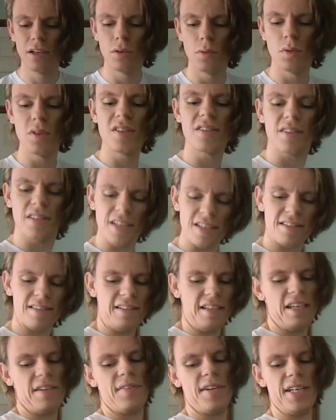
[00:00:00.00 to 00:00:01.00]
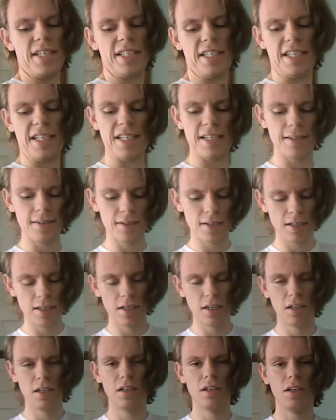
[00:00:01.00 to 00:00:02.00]
was this DVD,
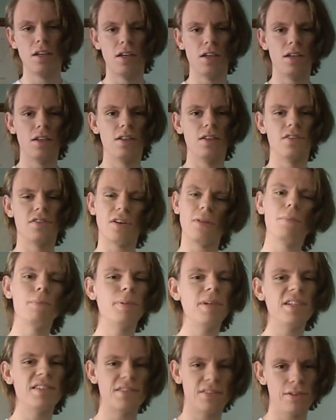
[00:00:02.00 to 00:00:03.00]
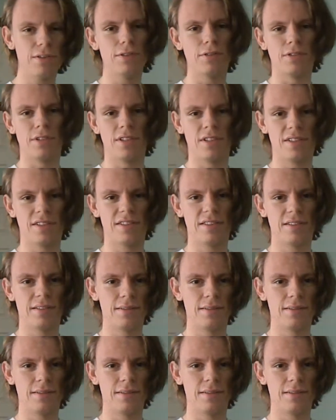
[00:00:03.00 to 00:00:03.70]
Zombiesaurus.